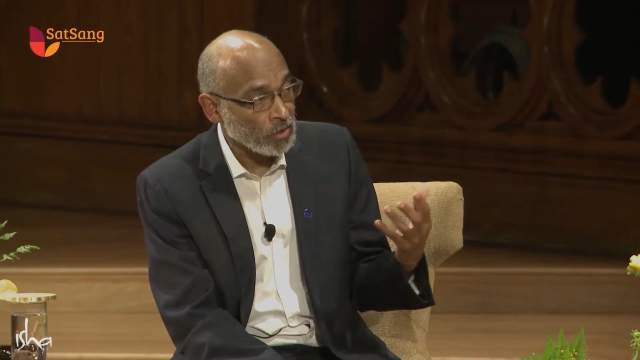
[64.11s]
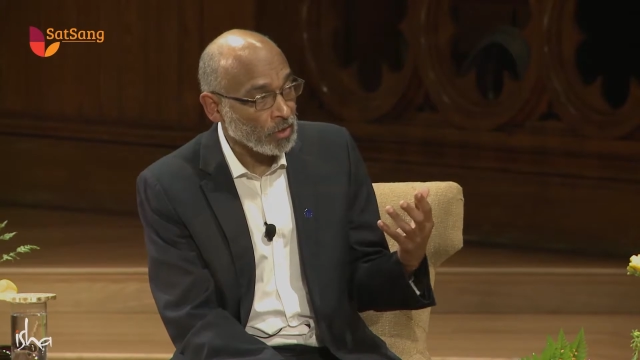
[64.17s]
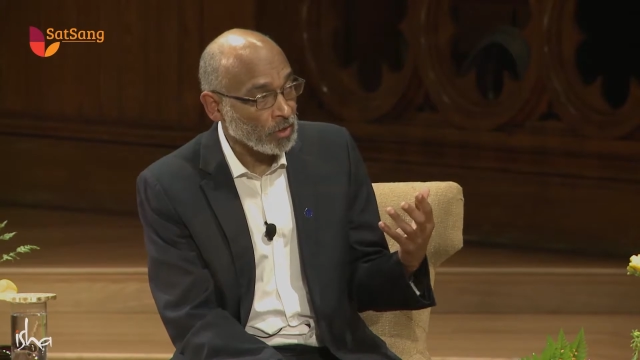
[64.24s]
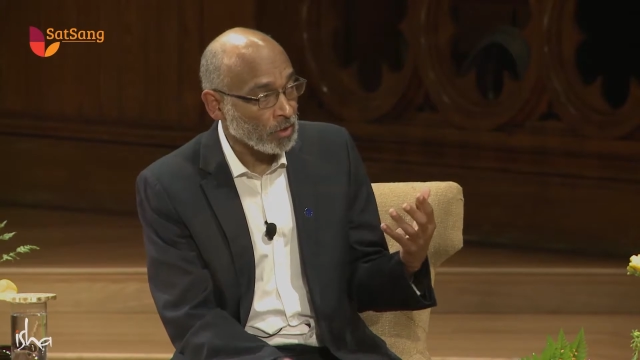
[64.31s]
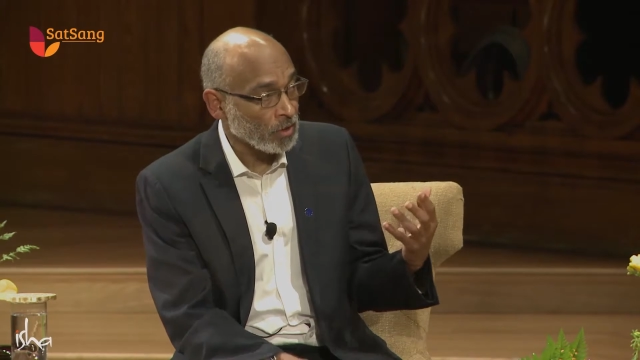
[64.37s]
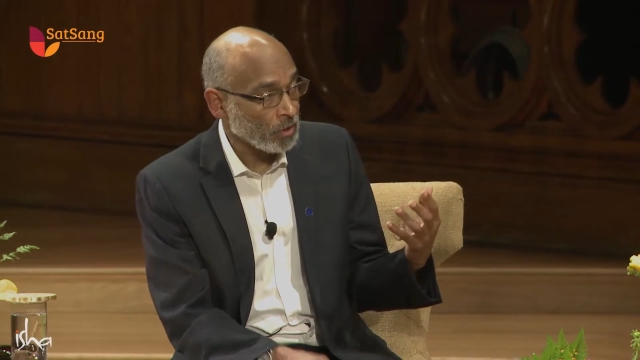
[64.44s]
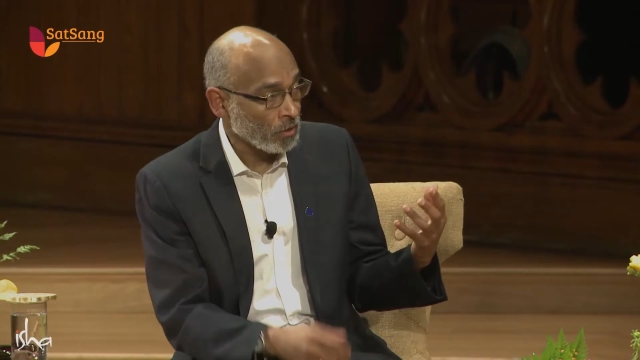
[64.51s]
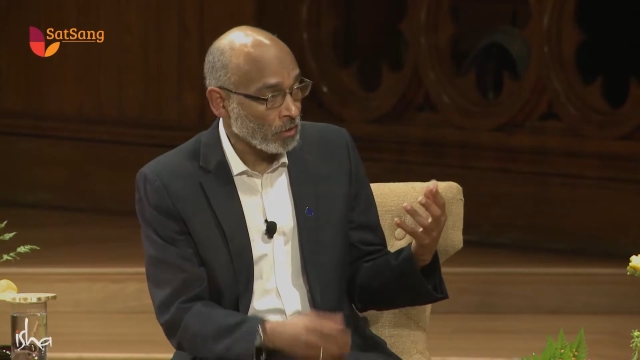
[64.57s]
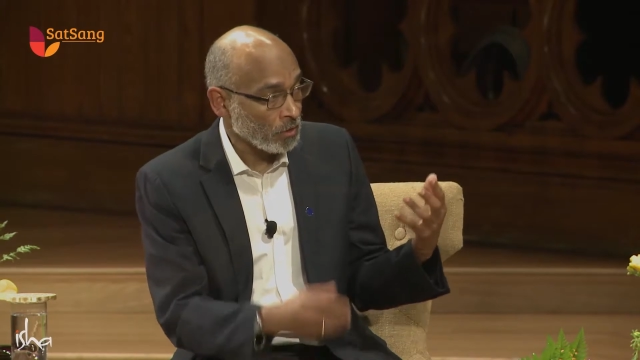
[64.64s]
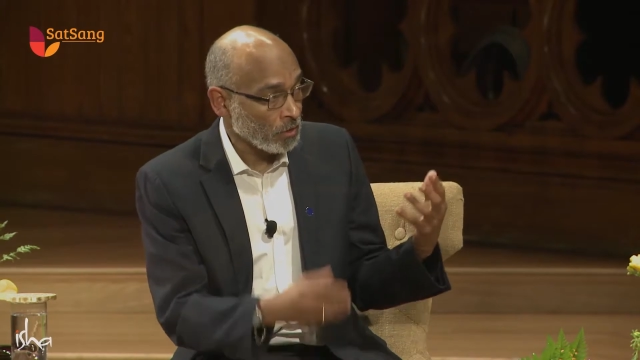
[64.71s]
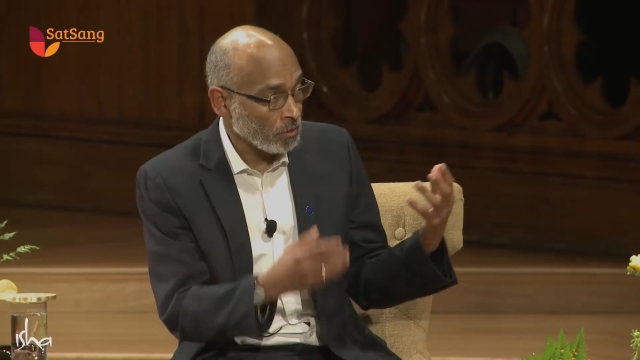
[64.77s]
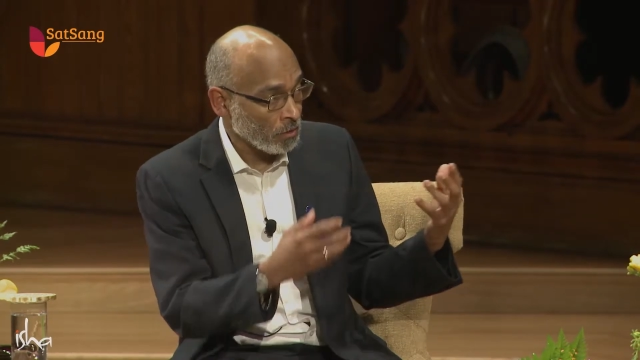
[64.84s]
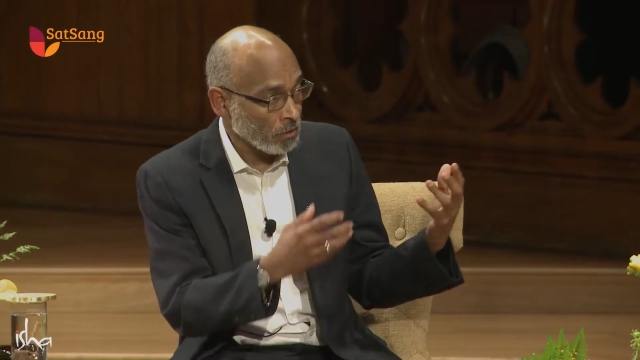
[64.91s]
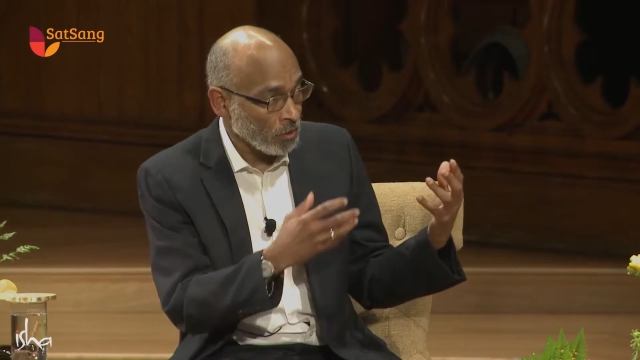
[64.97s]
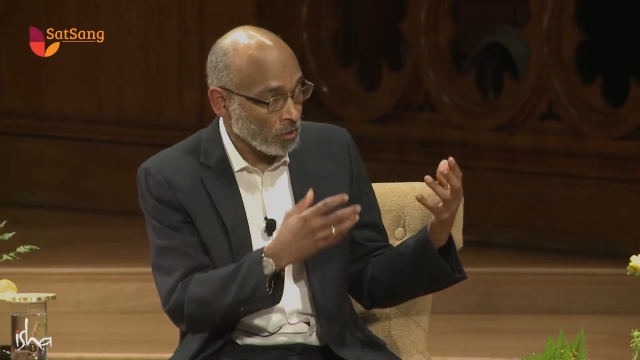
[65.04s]
it
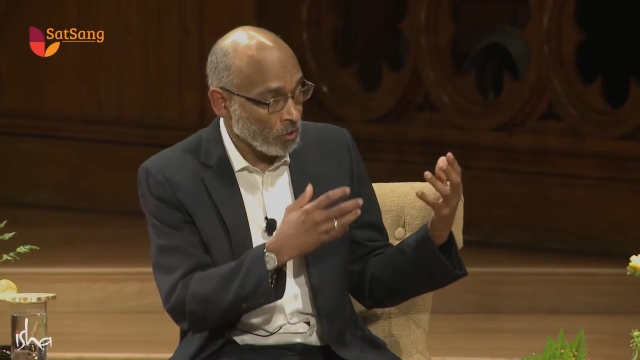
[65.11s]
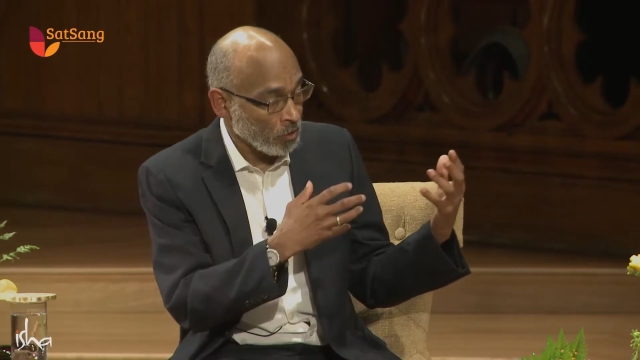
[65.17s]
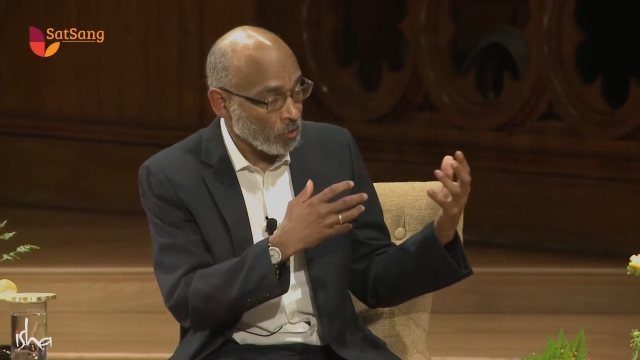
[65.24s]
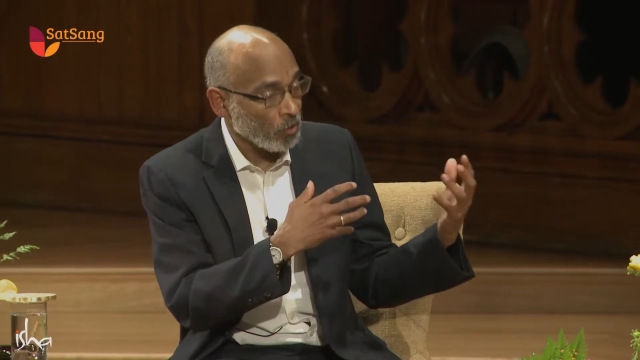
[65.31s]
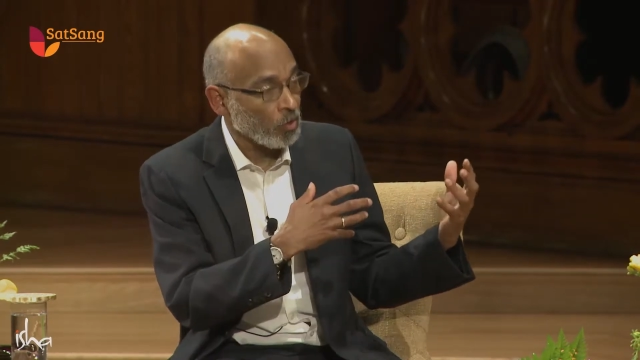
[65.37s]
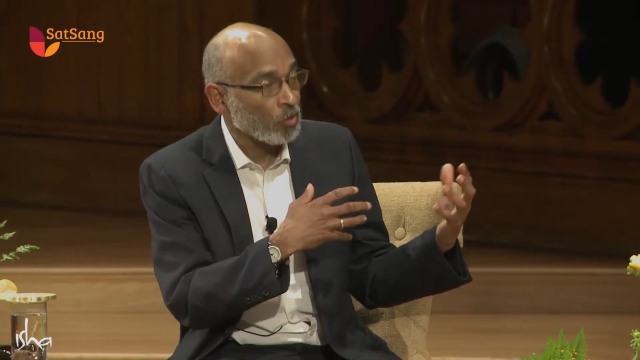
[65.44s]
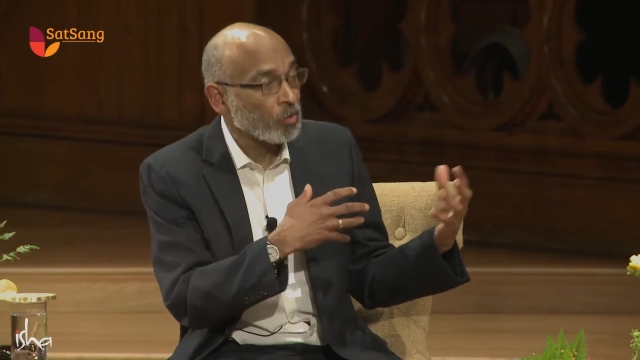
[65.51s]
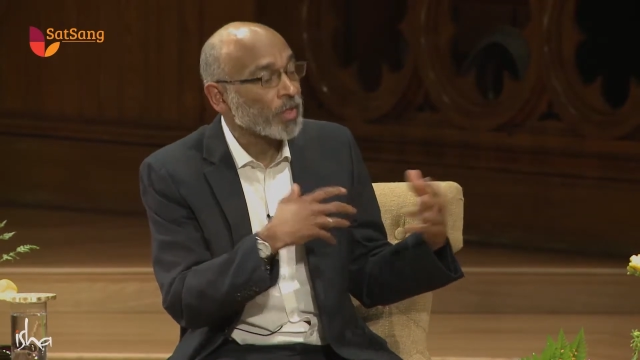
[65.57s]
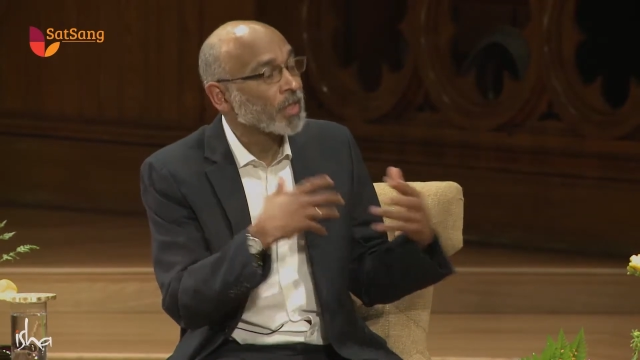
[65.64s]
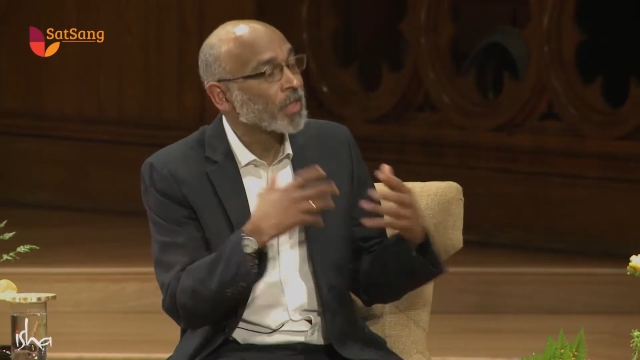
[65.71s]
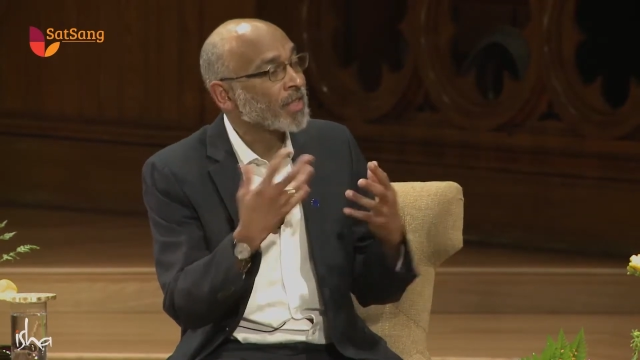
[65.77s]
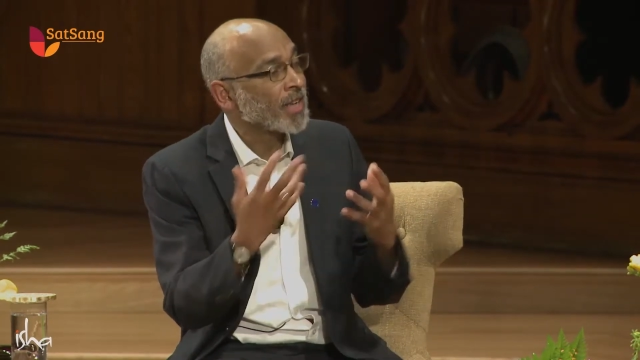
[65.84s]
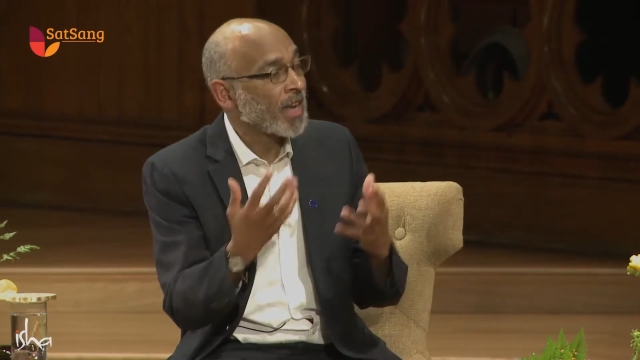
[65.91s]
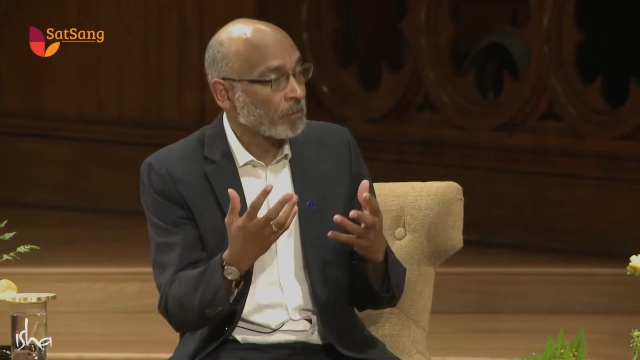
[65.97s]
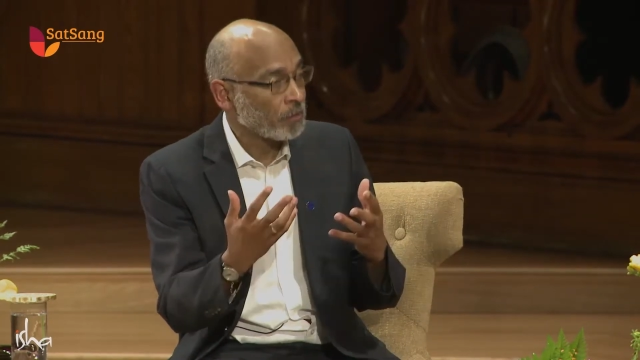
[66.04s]
to, or if we can
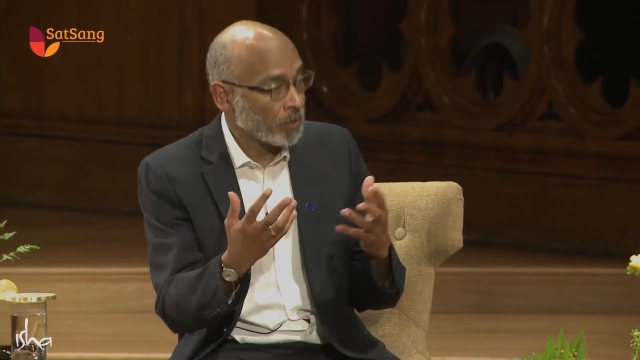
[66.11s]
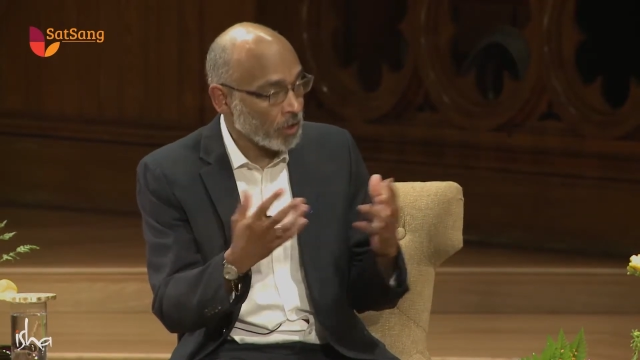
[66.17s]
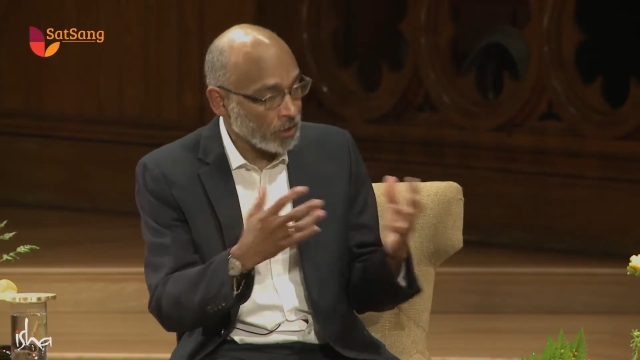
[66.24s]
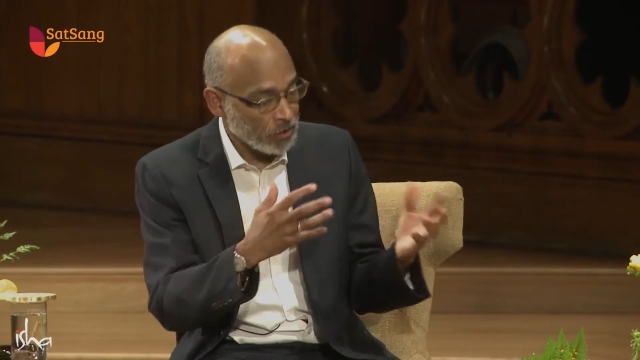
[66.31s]
adapt it,